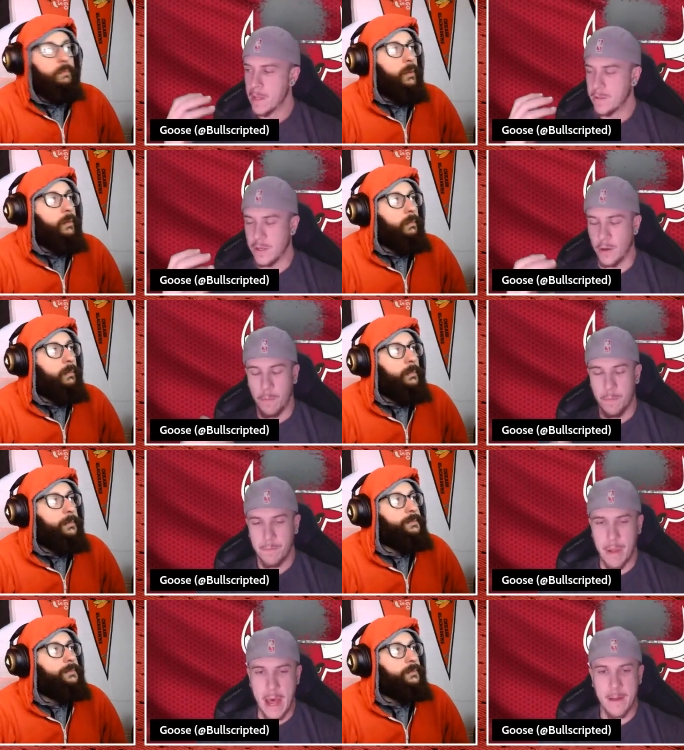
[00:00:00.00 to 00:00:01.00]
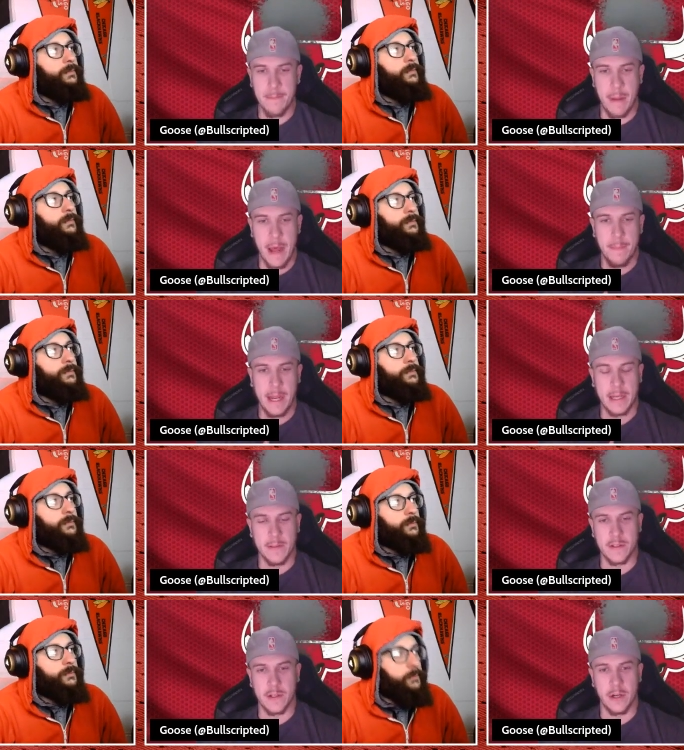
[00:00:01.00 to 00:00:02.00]
Speaker 1: so Pat, Pat back
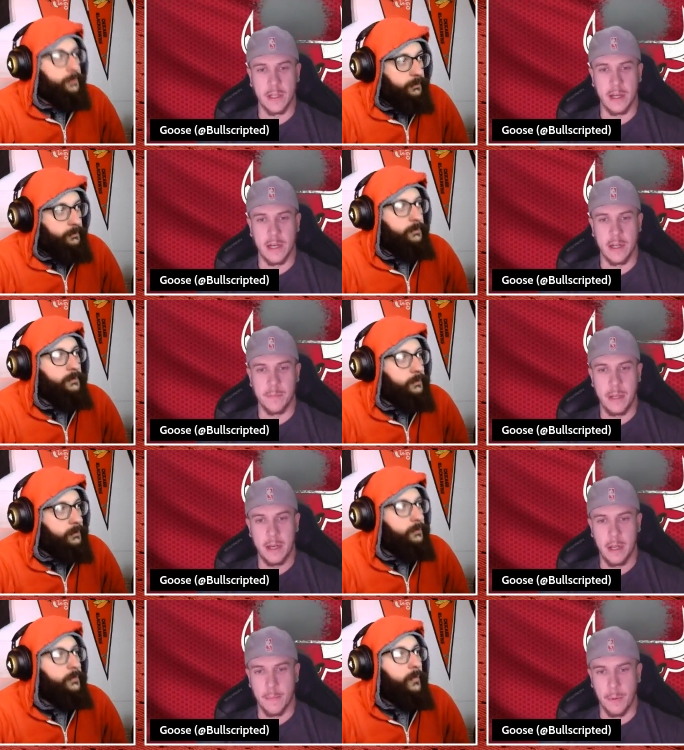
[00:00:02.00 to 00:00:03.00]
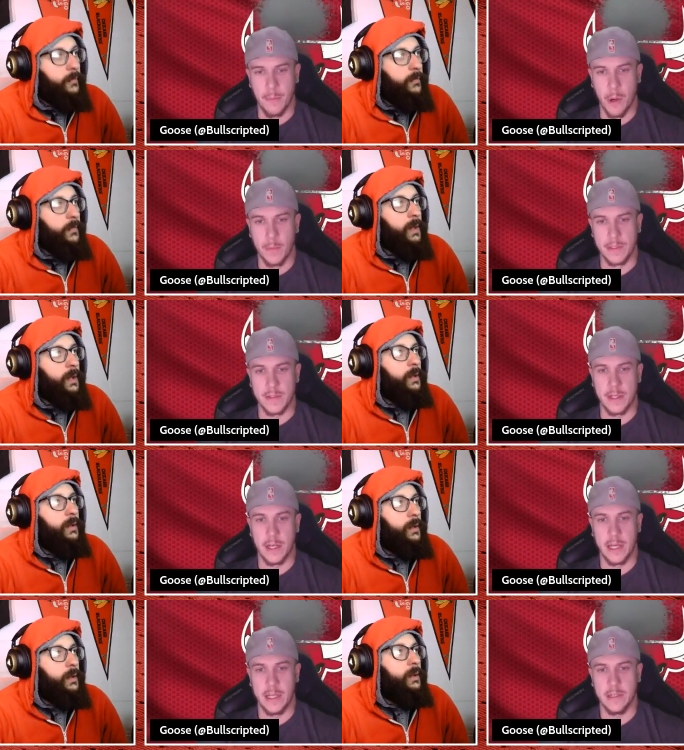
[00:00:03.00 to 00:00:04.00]
in the starting lineup, had a couple moments
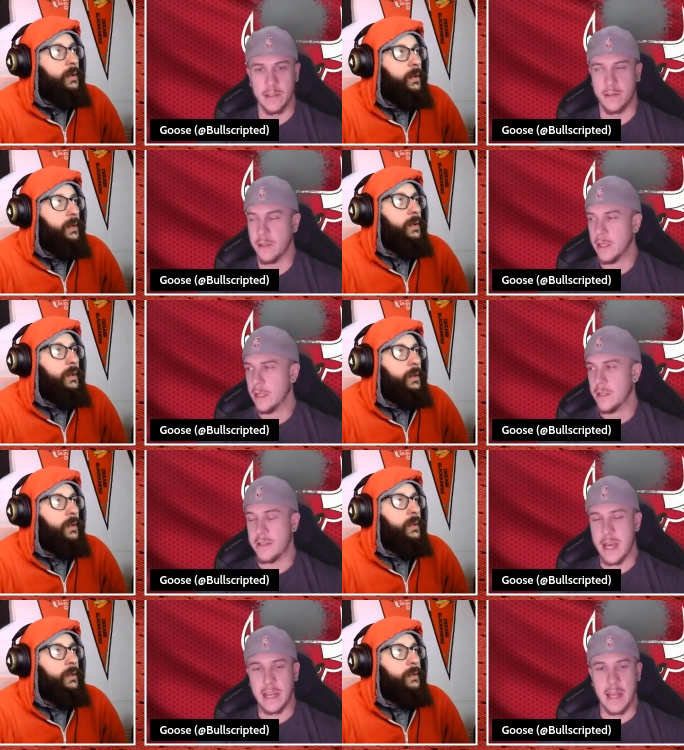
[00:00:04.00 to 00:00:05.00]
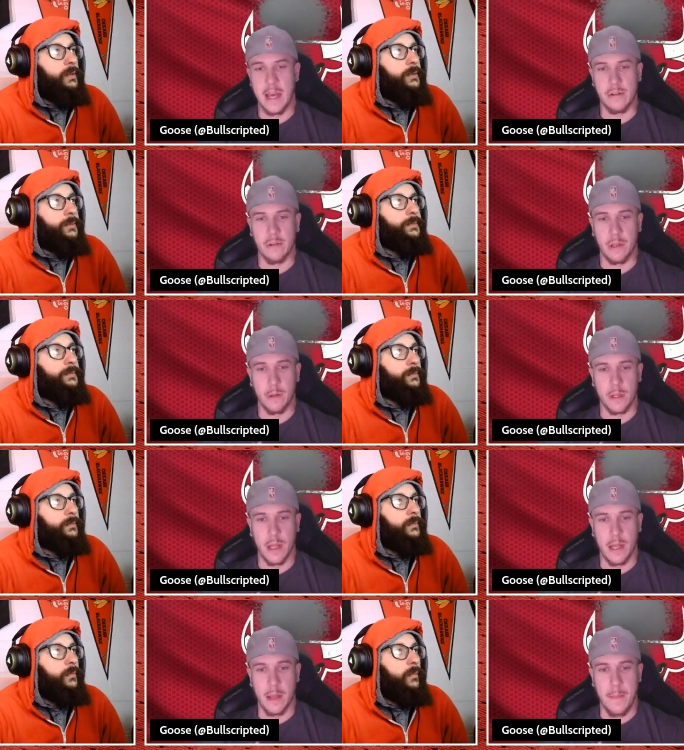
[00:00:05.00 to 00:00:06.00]
tonight, and Zach actually looked
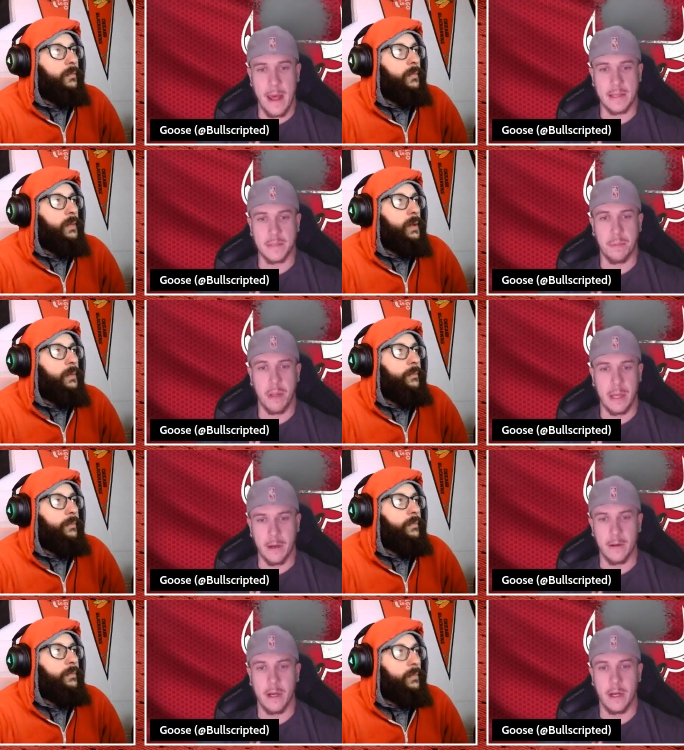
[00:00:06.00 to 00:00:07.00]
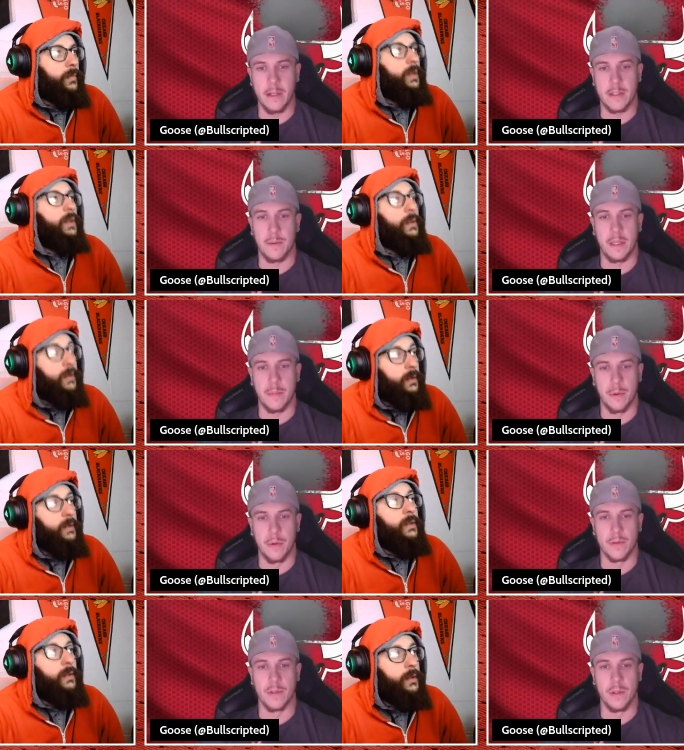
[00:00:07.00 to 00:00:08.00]
like a max player uh, despite the
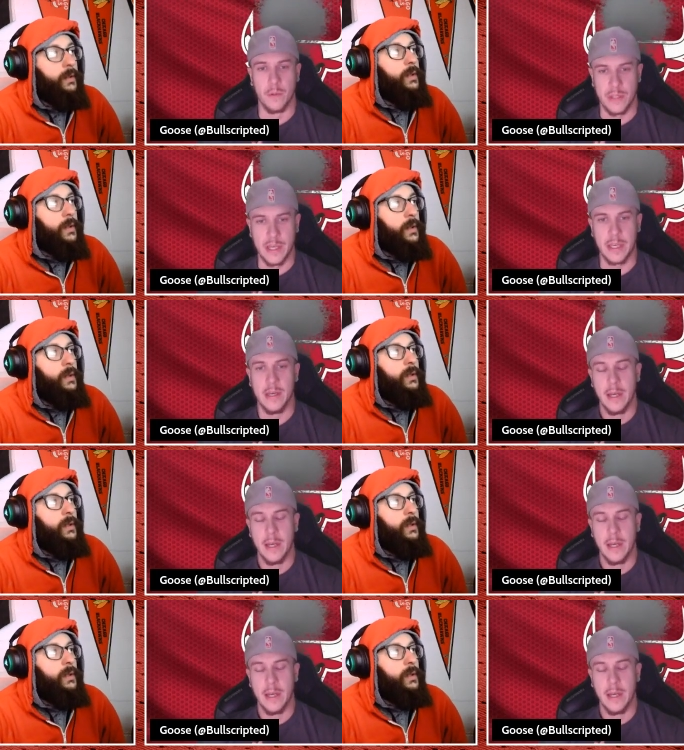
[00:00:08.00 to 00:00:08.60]
Bulls losing